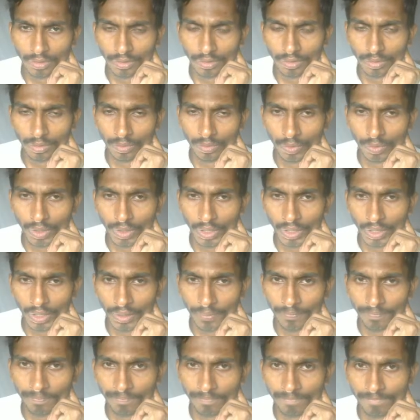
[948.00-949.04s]
Okay,
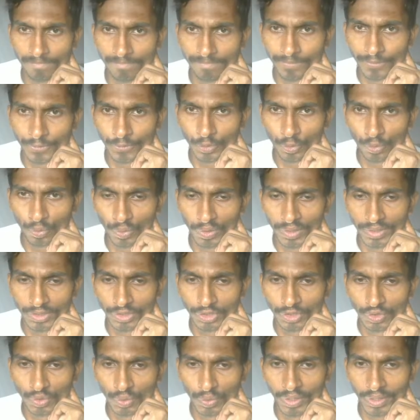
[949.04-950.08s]
so let's
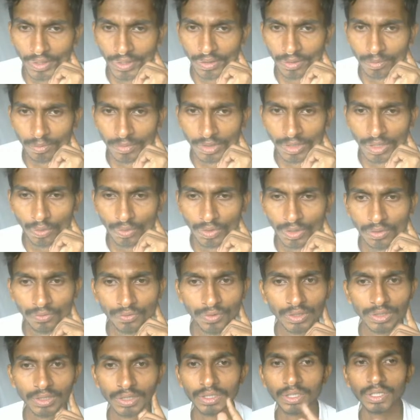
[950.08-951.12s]
do it without any
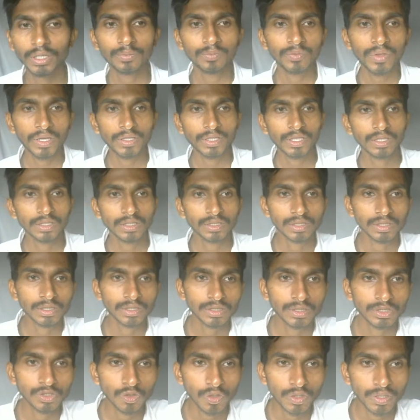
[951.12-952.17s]
further delay. I think this
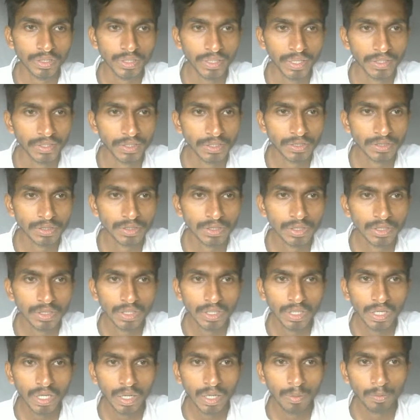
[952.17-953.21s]
is all that I need.
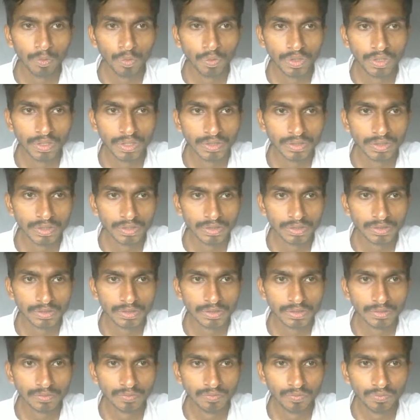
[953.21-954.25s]
Uploading assets,
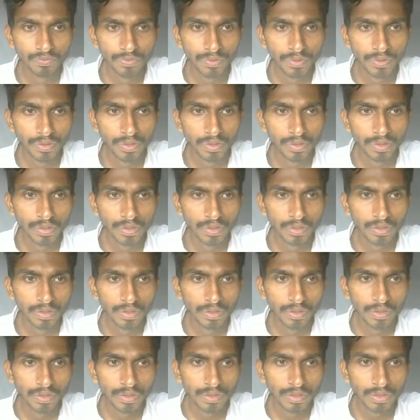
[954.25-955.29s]

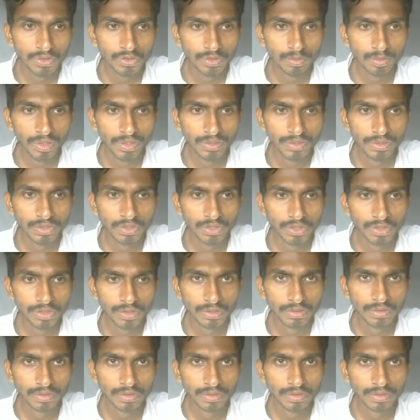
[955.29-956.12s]
customization.